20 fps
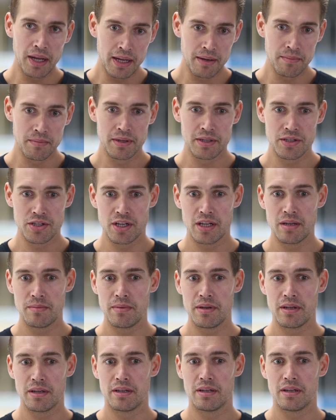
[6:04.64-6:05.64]
him and
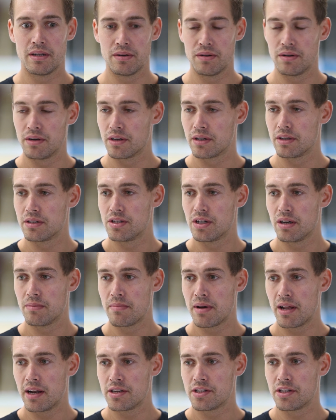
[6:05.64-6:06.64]
Jamie are doing a good job
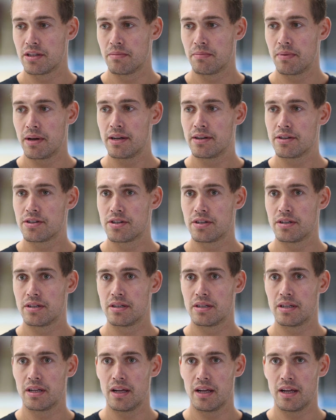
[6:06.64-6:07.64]
managing the bench,
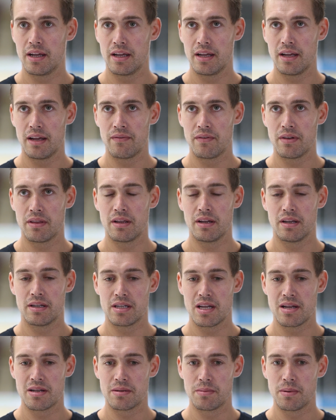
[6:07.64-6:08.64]
and everything
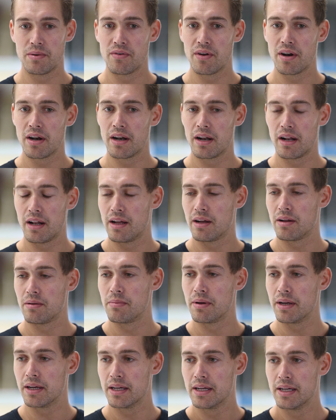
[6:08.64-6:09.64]
seems to be running a little
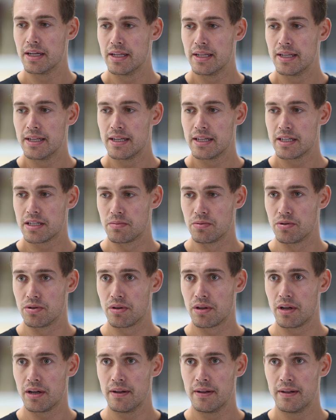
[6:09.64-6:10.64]
bit
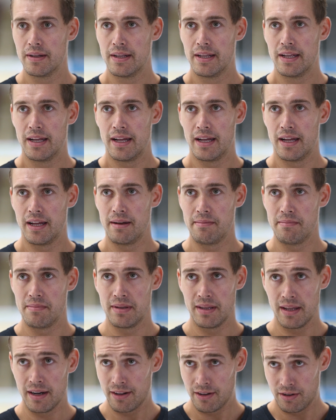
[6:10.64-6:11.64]
smoother. And
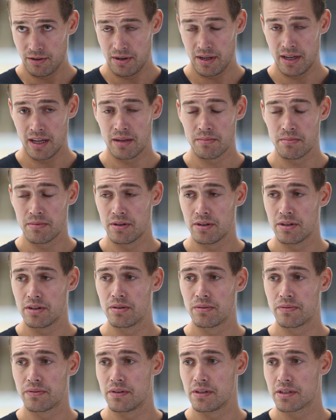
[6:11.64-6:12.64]
that'll only help
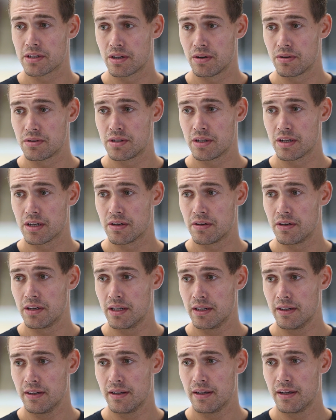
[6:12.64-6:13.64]
Lordo for his coaching
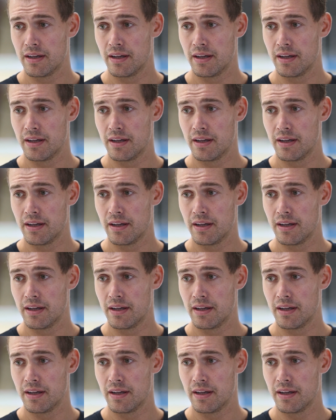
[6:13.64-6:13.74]
career,